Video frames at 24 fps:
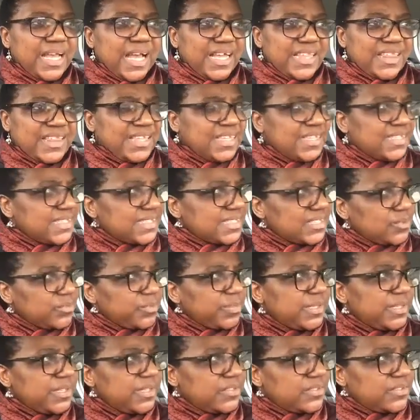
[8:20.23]
I think this will
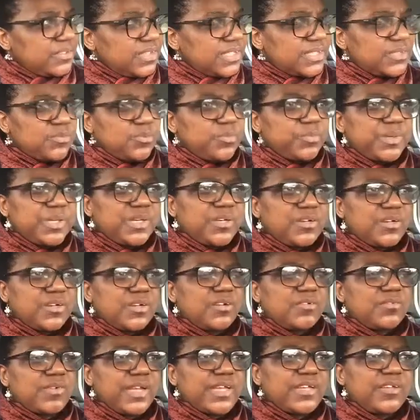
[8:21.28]
be
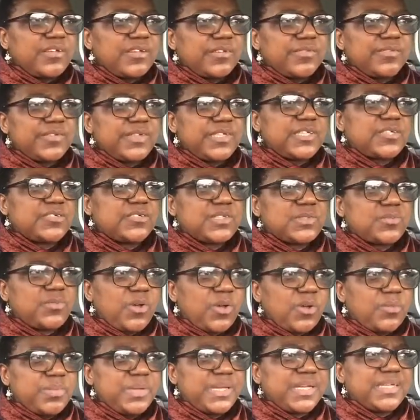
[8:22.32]
a regular feature as
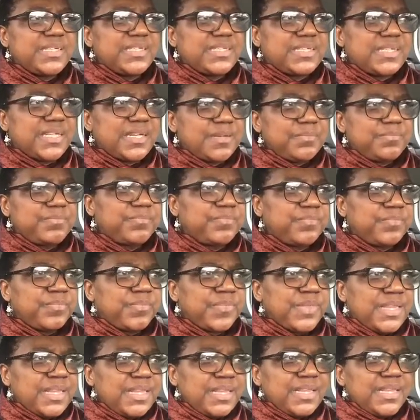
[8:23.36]
well, because
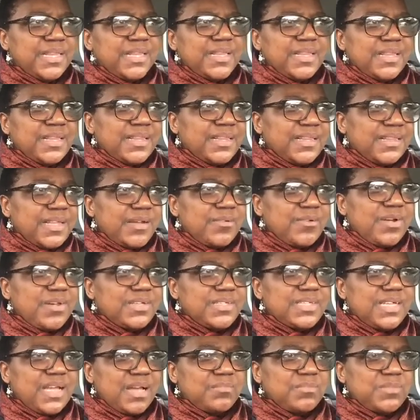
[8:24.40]
there are
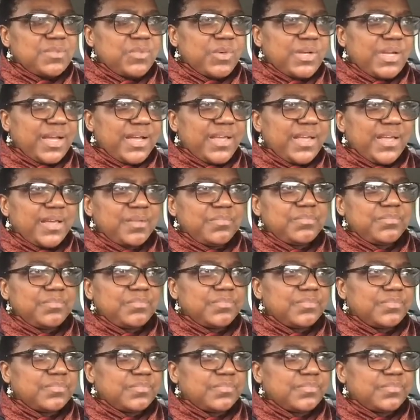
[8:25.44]
times when I
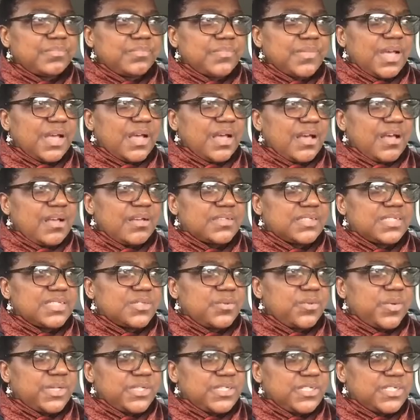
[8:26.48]
am
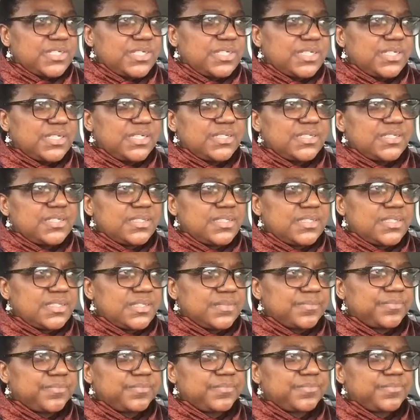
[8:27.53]
asked questions,